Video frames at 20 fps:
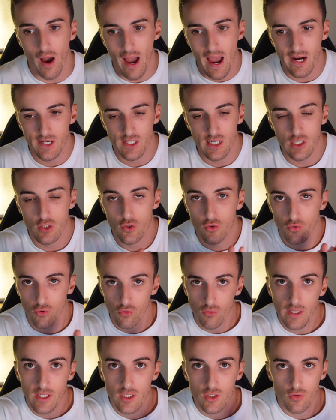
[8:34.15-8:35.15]
actually
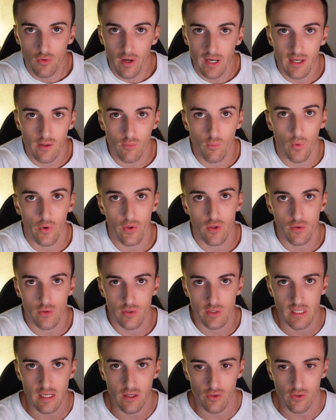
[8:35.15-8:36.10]
truly trading what you see.